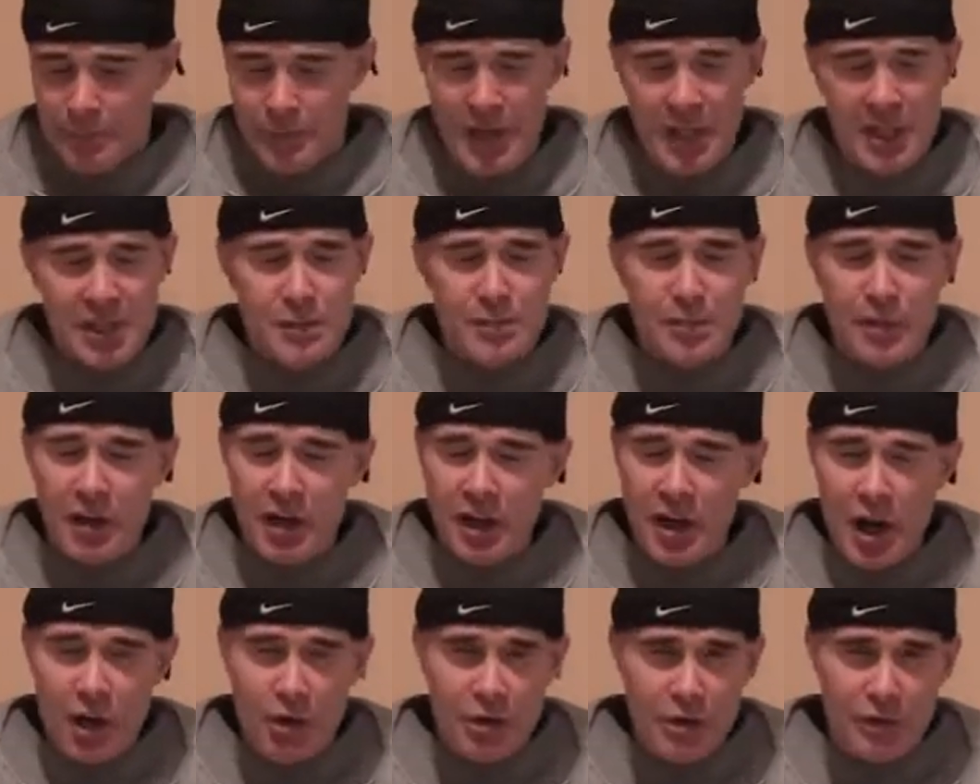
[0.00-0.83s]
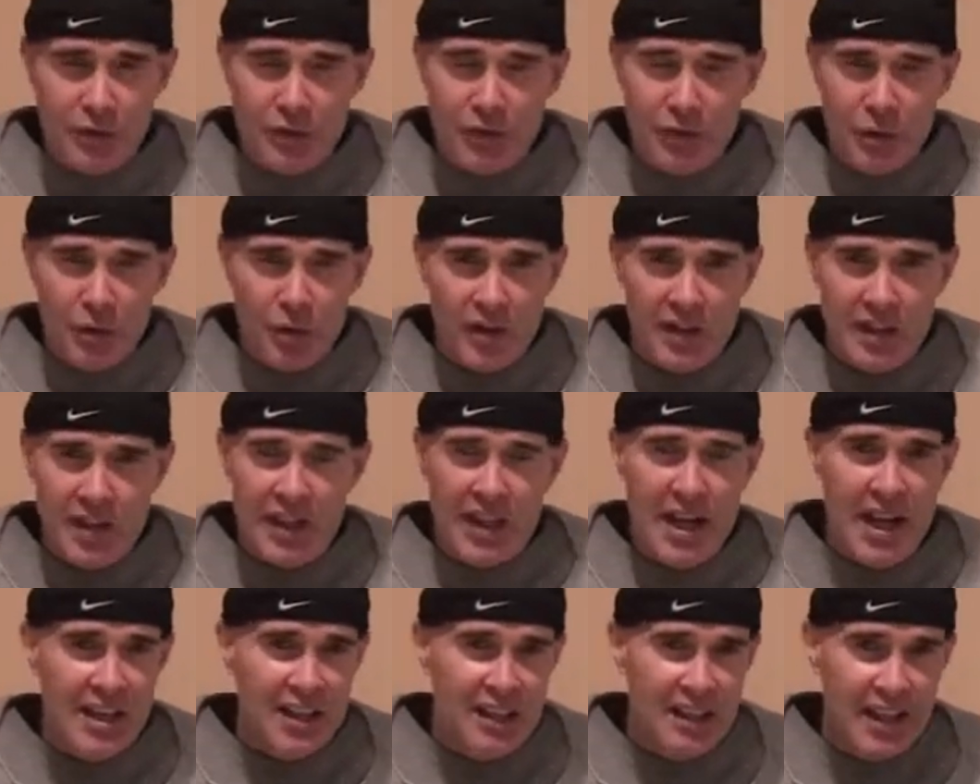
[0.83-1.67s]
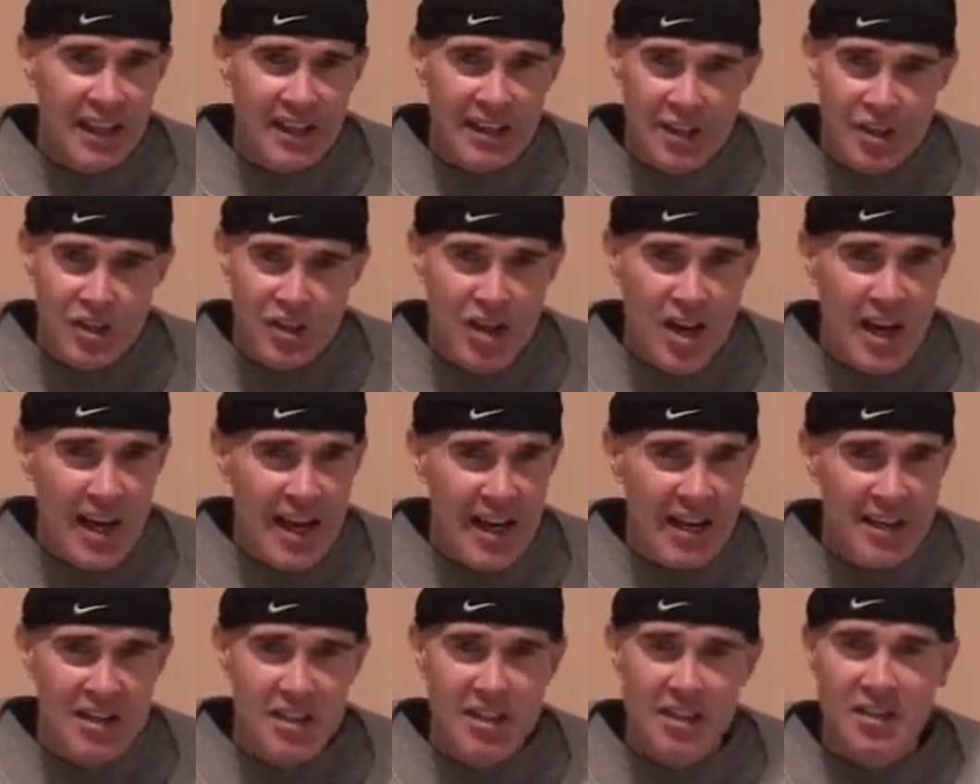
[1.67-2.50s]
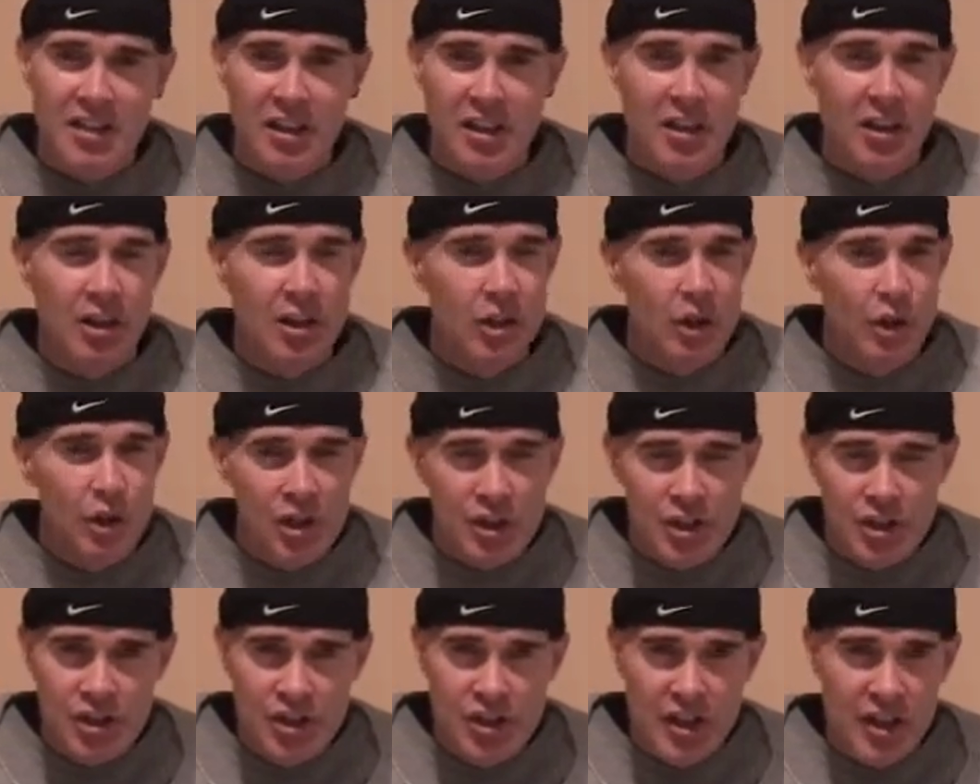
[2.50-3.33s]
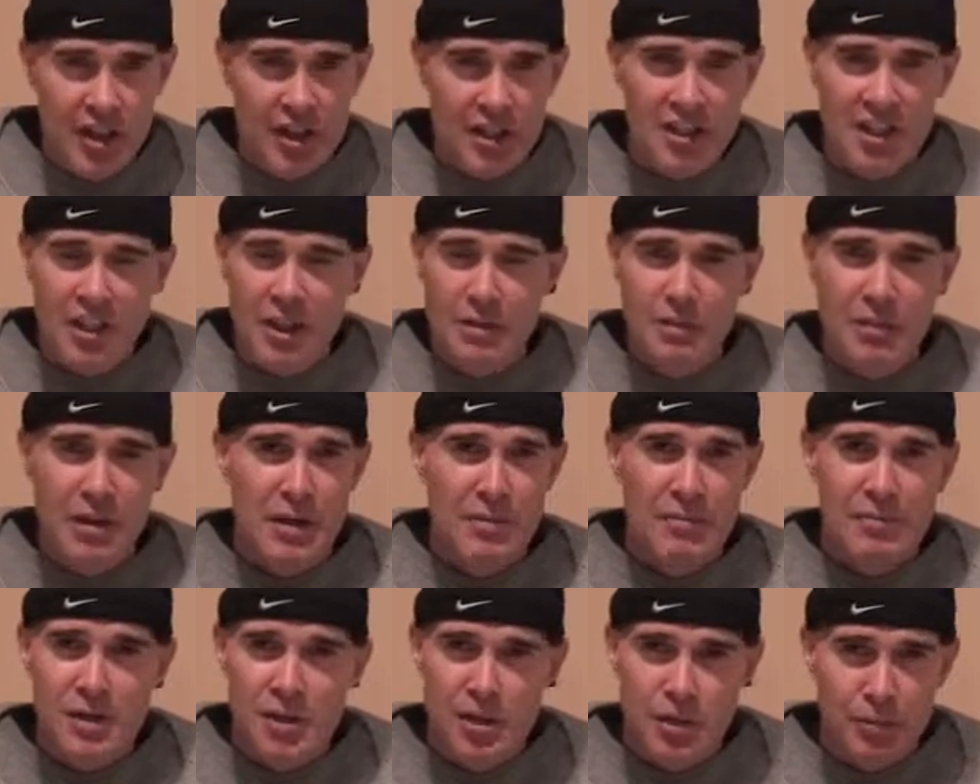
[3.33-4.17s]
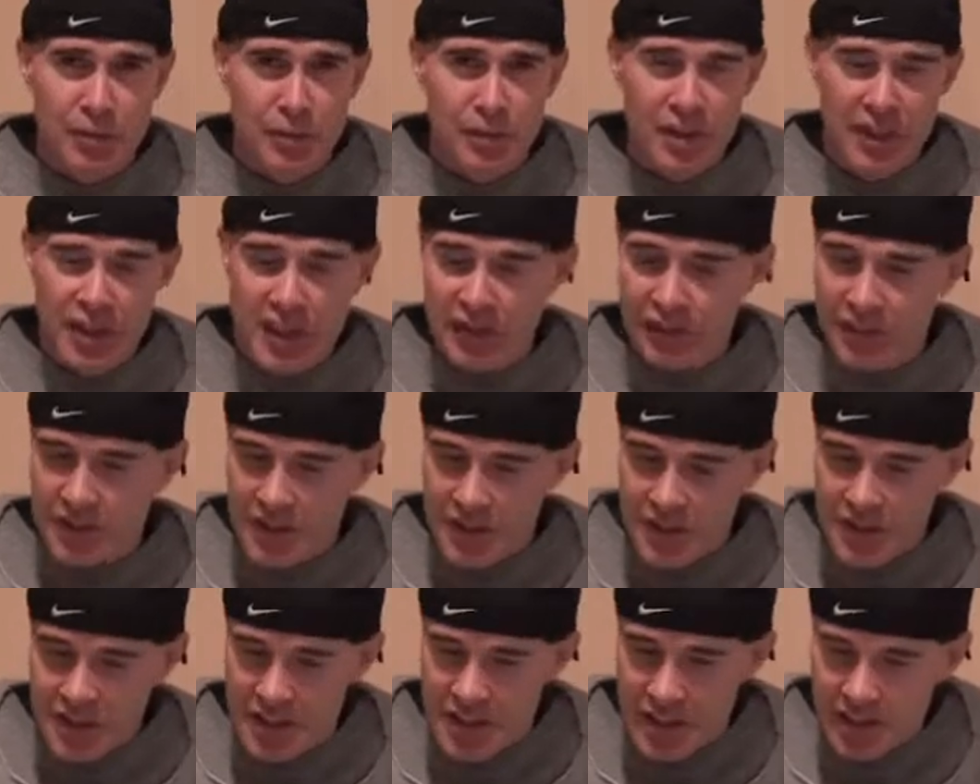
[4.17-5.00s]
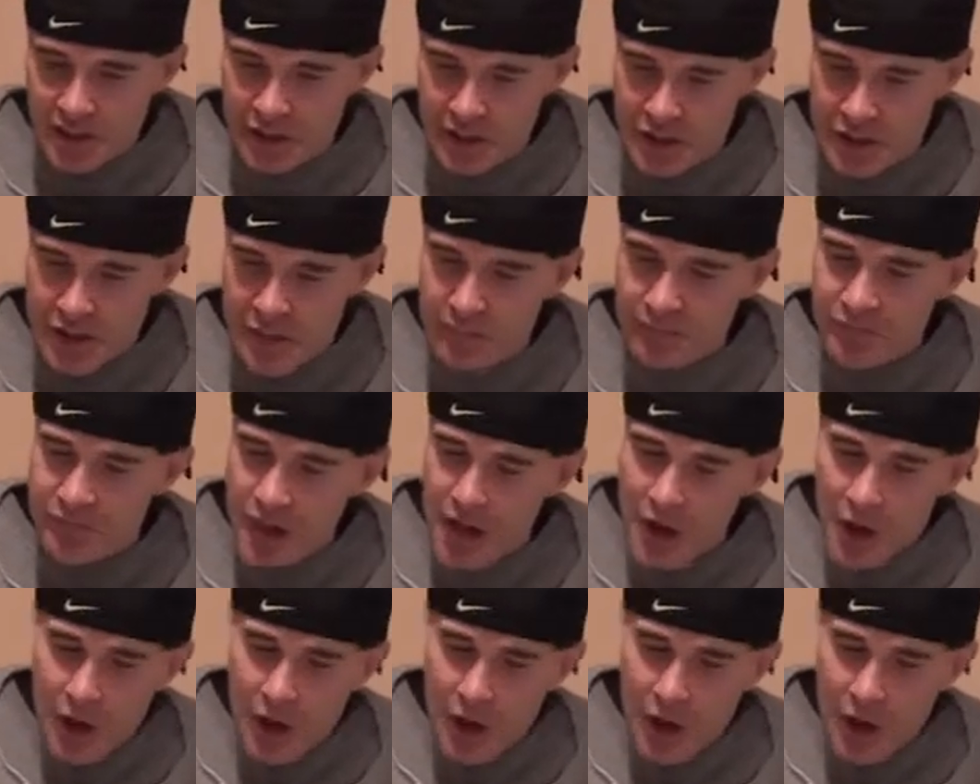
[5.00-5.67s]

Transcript: Pittsburgh 0-4. They're kind of like the Giants. It's a lost year. It's going to be a miserable year for the Steelers.